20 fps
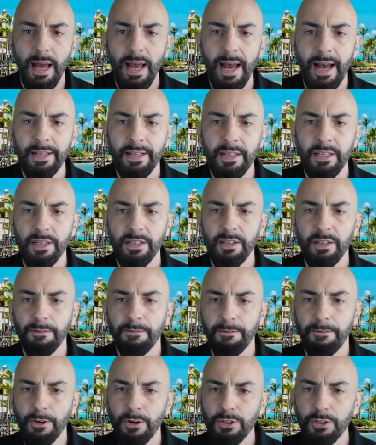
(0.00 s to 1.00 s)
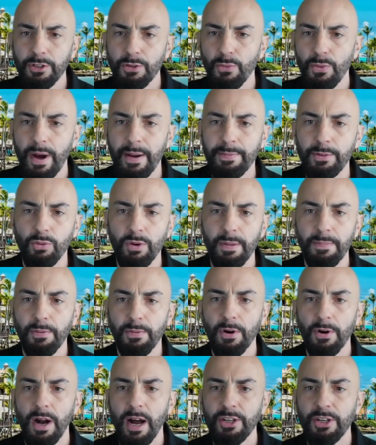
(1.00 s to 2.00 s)
And the first Web3
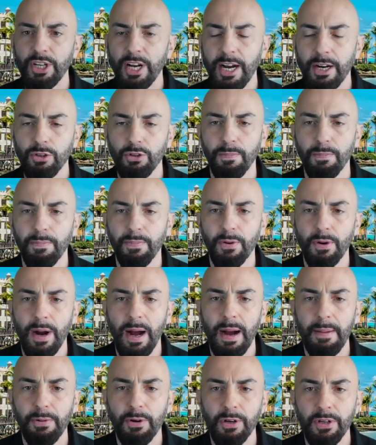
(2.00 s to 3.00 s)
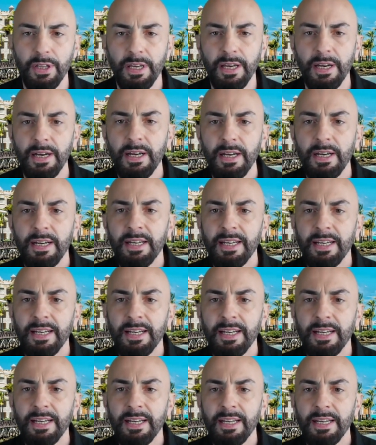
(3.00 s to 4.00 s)
project to properly
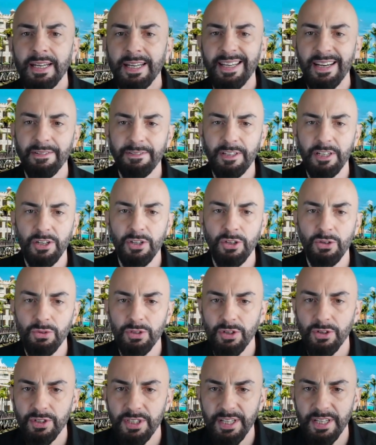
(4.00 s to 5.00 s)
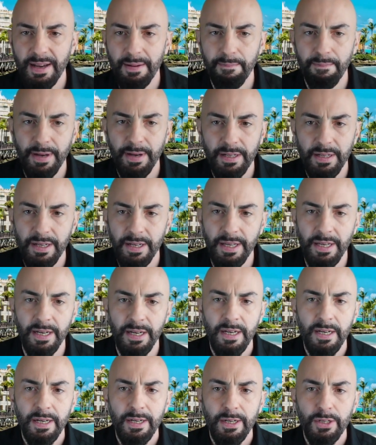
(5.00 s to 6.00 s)
give their users the
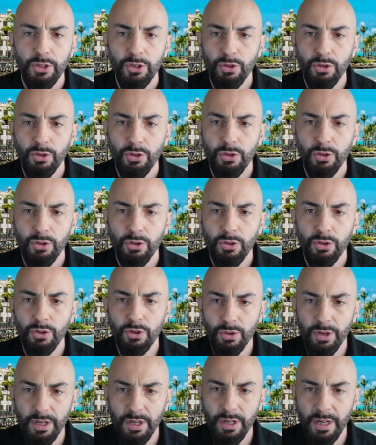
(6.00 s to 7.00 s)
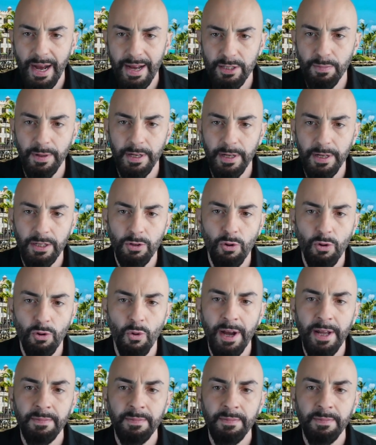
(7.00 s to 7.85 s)
ability to utilize Bitcoin,